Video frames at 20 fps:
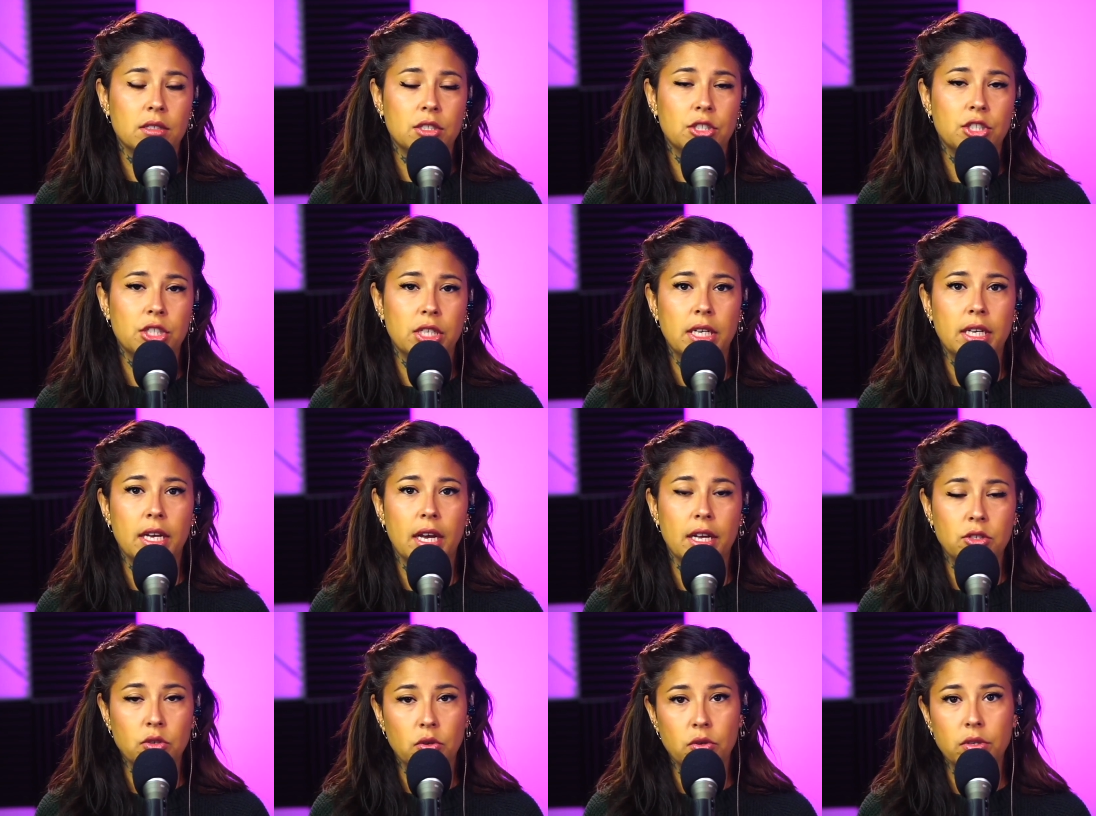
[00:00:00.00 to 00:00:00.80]
She
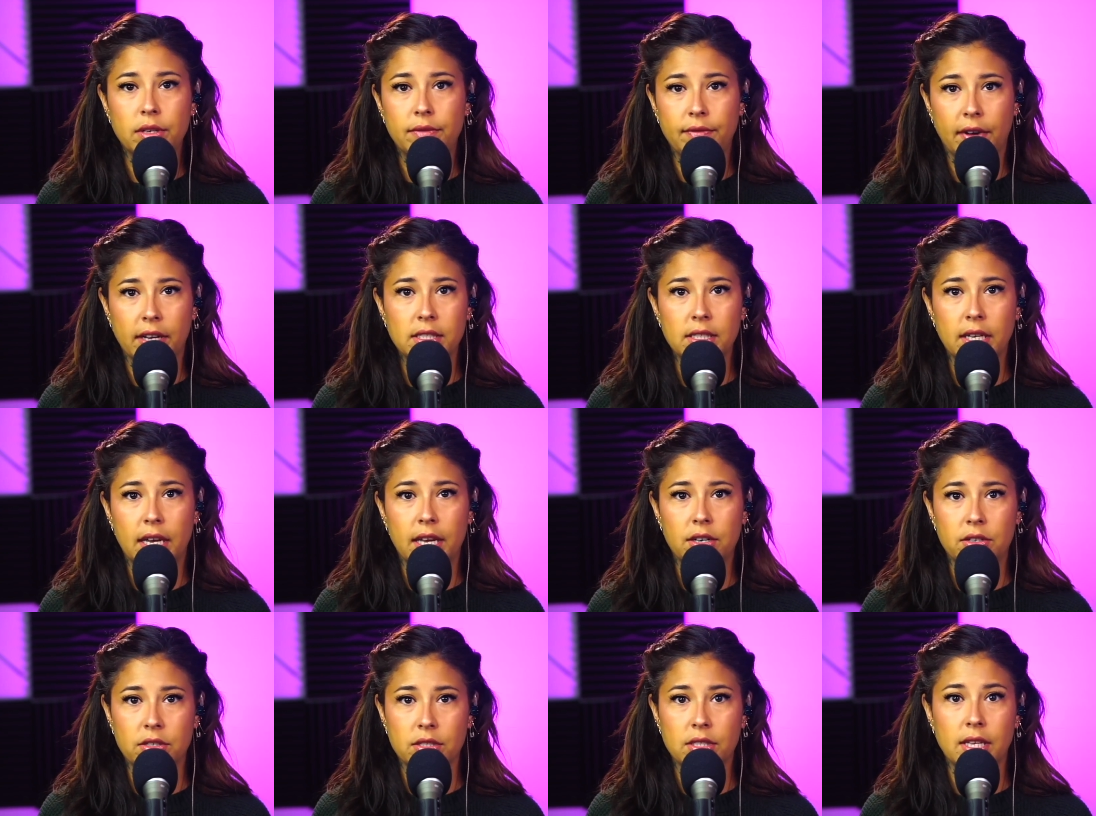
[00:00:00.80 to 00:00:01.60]
had told
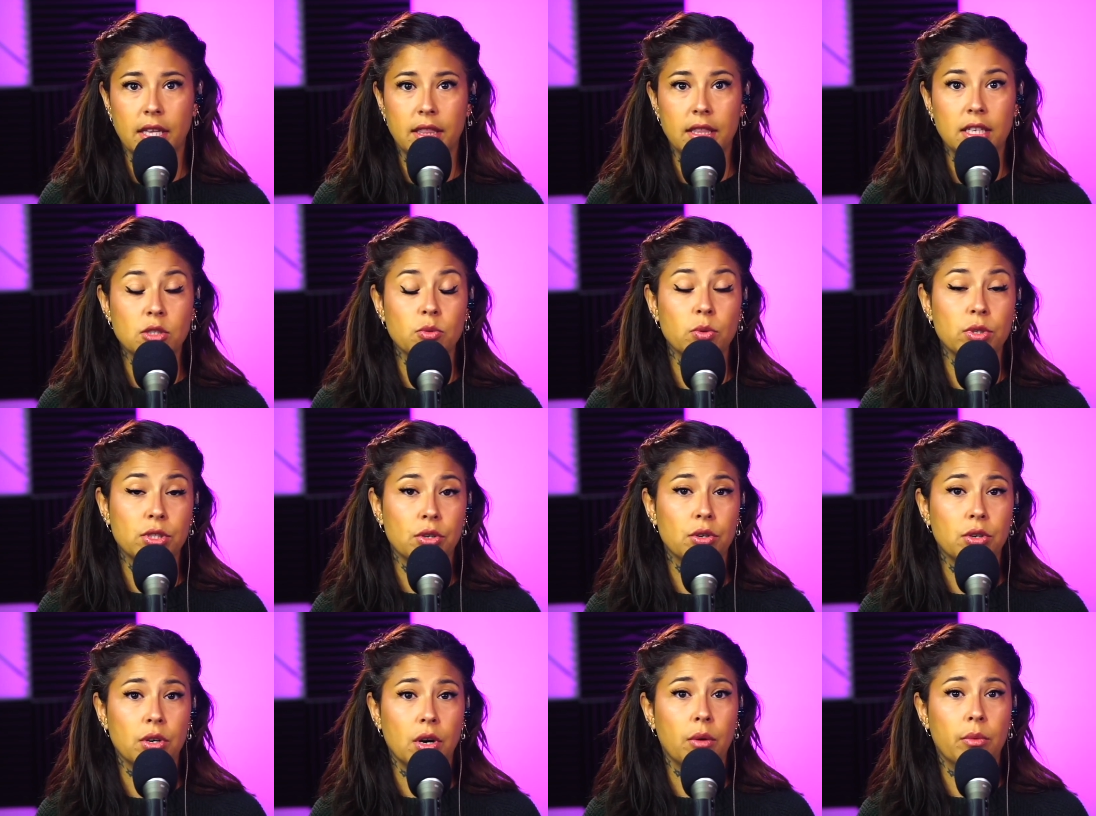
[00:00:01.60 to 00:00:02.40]
investigators that this was
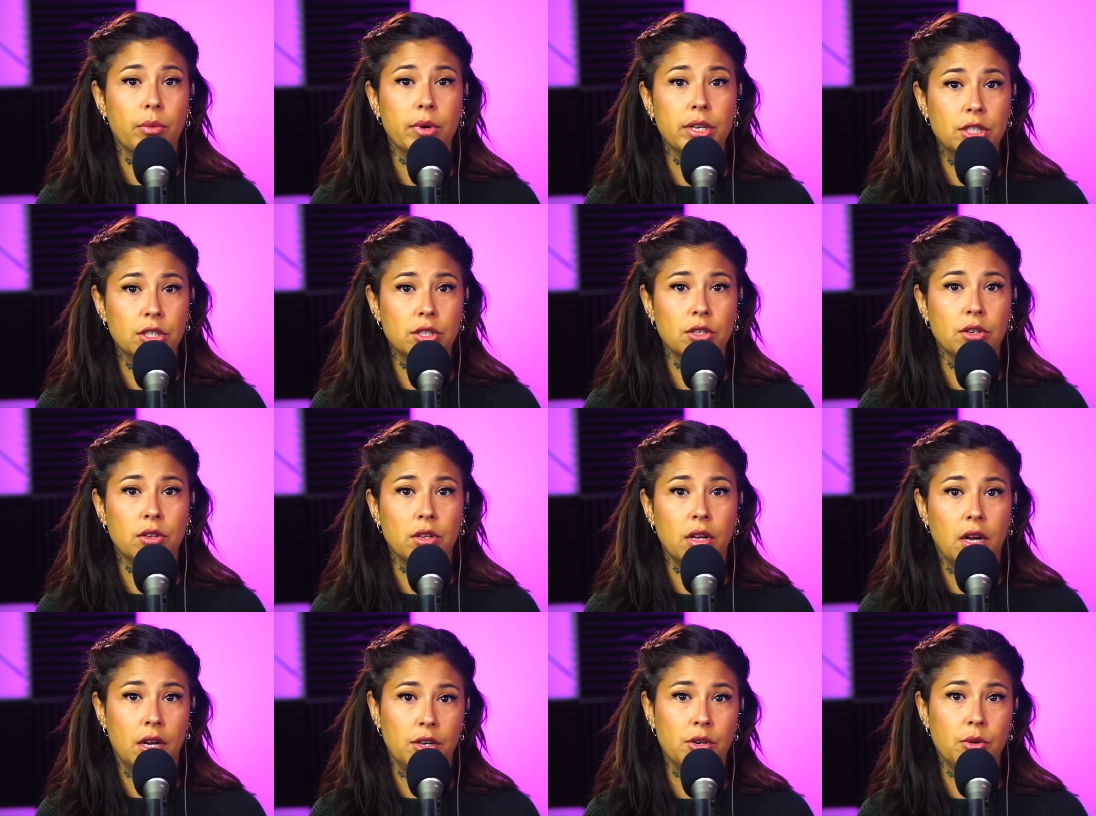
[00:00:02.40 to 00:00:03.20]
her original
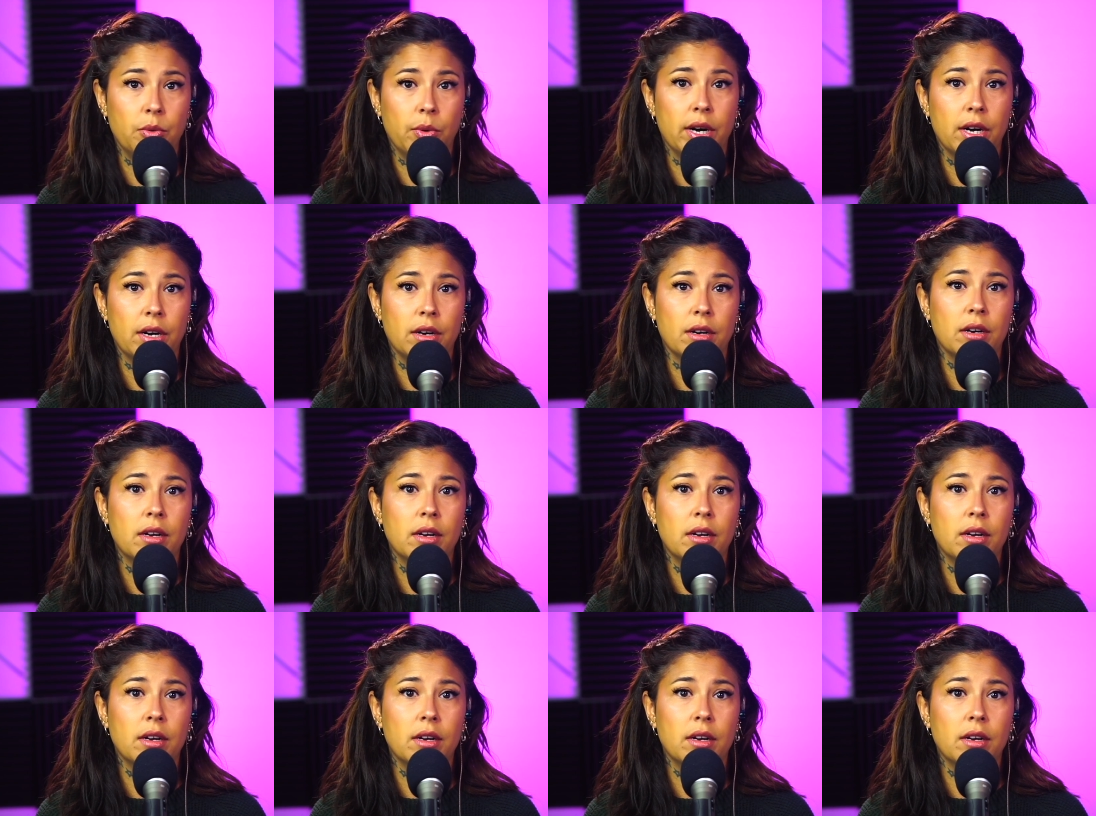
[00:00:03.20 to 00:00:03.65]
underwear